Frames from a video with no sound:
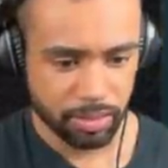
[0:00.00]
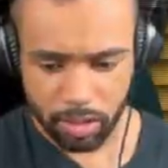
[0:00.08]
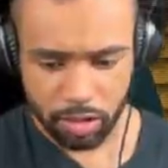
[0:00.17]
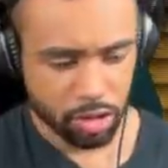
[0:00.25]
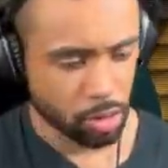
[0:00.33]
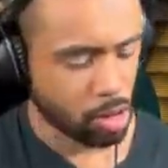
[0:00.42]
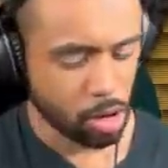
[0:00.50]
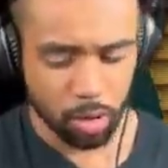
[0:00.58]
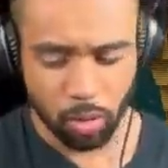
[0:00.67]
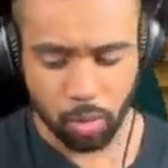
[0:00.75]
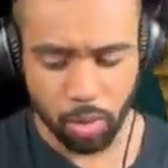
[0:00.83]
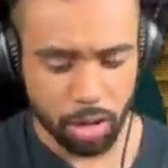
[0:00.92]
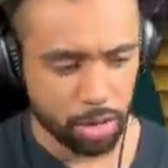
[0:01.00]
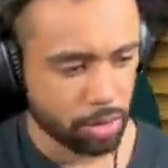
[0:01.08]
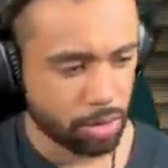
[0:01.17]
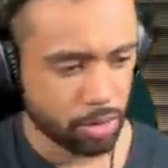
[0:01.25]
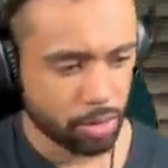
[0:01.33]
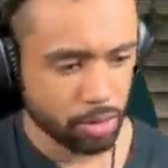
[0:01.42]
So hole
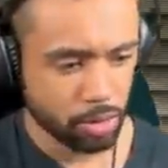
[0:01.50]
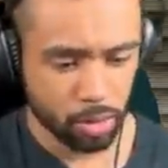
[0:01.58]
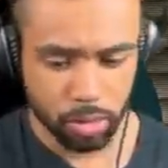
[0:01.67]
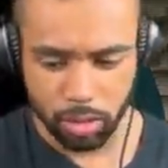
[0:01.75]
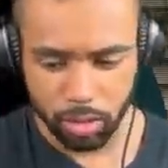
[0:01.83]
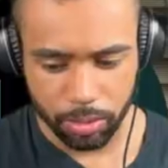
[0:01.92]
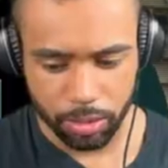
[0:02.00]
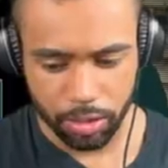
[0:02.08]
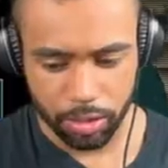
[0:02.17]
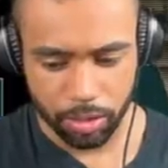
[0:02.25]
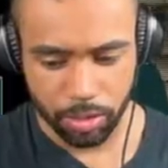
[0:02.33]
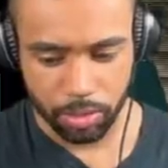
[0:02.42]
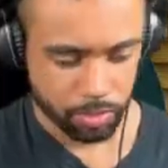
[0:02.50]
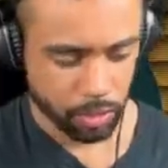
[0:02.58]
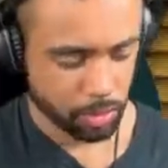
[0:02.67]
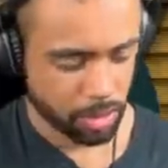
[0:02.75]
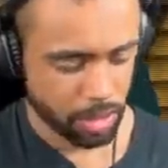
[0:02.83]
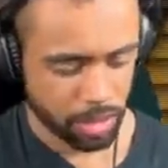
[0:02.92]
one or hole two.
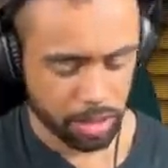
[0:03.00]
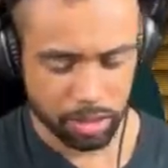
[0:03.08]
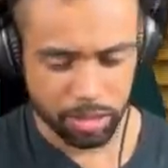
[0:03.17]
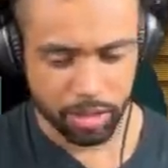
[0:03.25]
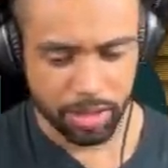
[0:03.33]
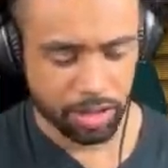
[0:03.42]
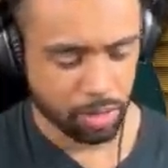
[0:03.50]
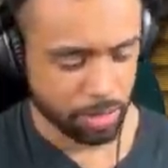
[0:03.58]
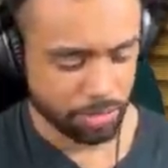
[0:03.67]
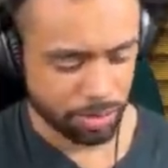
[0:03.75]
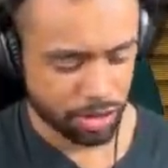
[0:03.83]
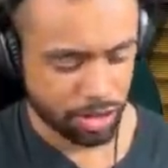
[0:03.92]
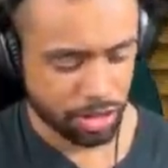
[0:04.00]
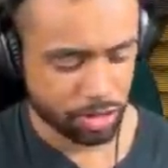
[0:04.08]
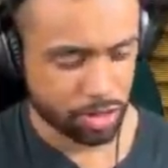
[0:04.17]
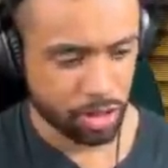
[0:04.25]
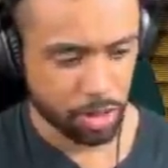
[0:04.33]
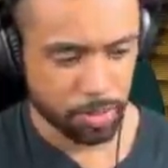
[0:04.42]
Okay, so let's wait for Chica to
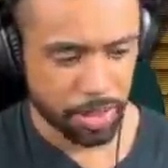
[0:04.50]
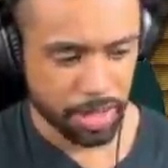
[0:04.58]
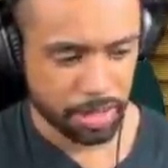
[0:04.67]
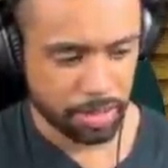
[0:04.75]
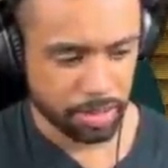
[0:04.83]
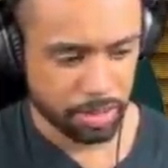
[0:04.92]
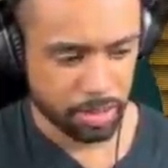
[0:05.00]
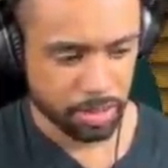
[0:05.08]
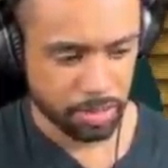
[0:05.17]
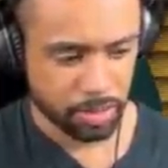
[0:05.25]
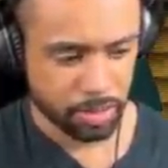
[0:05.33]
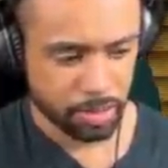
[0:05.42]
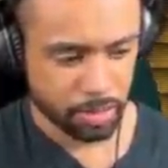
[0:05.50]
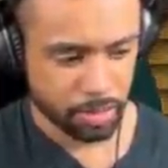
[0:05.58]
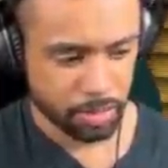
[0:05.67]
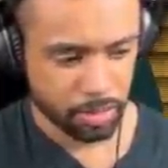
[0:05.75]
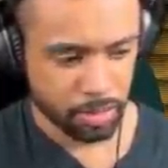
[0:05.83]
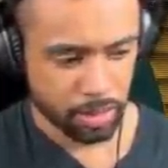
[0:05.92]
go past
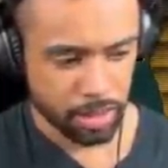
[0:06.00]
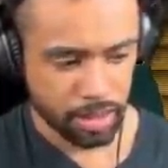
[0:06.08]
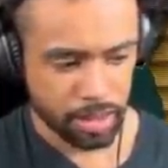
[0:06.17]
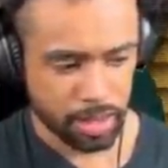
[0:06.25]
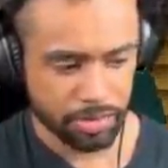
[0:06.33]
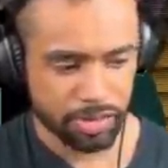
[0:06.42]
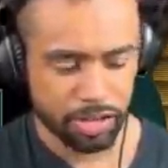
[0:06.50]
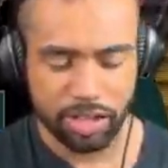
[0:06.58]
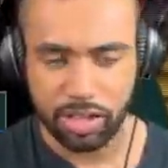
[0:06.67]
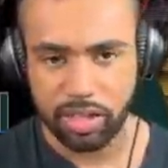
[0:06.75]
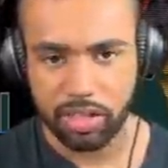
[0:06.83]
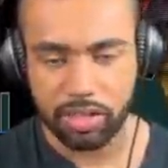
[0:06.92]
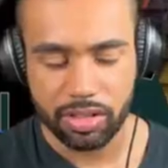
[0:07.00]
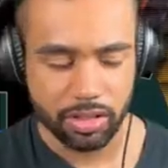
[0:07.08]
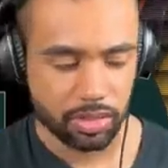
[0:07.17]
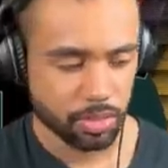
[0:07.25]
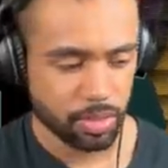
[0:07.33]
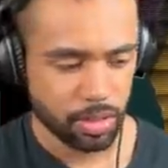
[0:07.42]
after she eats
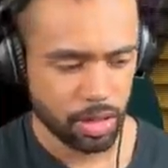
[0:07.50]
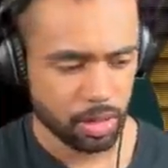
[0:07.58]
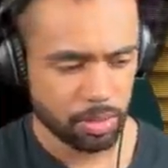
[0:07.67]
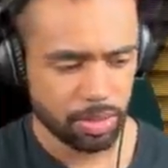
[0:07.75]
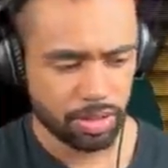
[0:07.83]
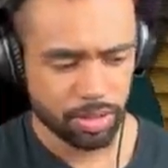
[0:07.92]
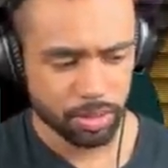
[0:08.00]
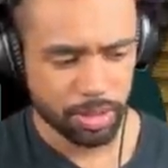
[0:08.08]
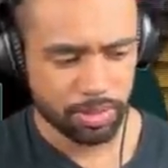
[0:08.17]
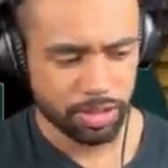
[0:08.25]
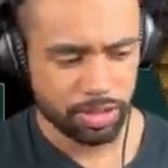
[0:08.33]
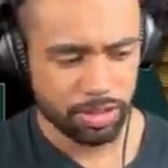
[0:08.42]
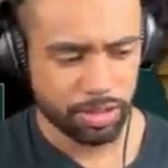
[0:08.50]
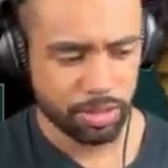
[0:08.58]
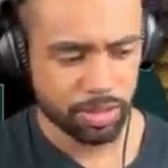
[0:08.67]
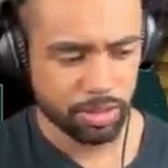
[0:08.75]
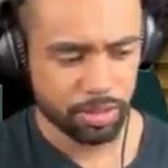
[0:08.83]
garbage or whatever she's doing.